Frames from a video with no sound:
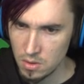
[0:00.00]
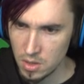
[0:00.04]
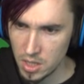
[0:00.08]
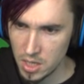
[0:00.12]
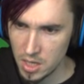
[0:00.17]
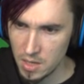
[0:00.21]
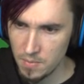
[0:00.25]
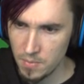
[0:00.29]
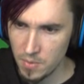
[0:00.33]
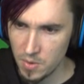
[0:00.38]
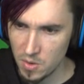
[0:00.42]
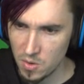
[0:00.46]

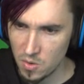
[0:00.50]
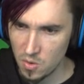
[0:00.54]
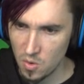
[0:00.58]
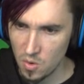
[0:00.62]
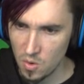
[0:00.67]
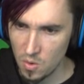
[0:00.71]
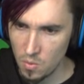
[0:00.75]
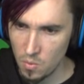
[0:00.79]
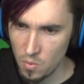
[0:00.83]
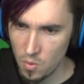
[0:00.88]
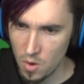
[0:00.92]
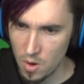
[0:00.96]
Keep your
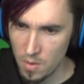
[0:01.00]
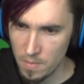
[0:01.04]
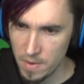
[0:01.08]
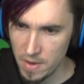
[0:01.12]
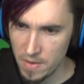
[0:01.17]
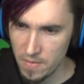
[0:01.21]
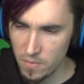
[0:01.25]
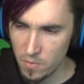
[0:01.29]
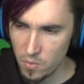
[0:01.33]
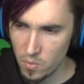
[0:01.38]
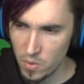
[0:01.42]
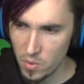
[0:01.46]
core warm
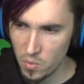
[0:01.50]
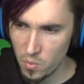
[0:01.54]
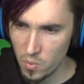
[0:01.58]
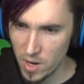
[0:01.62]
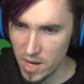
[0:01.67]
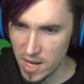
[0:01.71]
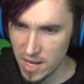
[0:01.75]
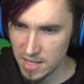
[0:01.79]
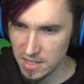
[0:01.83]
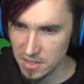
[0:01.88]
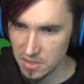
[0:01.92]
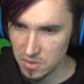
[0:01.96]
even when
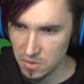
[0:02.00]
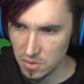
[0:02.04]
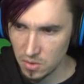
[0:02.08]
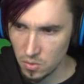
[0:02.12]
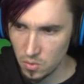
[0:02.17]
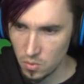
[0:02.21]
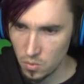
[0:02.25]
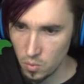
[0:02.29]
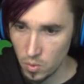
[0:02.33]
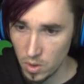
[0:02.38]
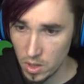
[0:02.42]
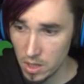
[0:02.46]
wet.
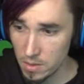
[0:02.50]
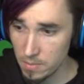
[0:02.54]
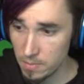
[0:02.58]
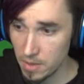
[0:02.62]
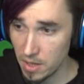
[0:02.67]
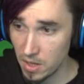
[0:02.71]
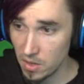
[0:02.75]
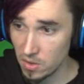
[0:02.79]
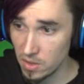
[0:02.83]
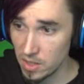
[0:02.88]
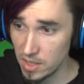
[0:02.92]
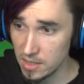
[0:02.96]
Ooh, water
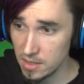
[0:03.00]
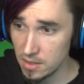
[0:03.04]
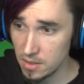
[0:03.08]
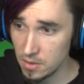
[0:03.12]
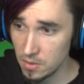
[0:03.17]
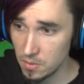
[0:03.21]
bottle. That's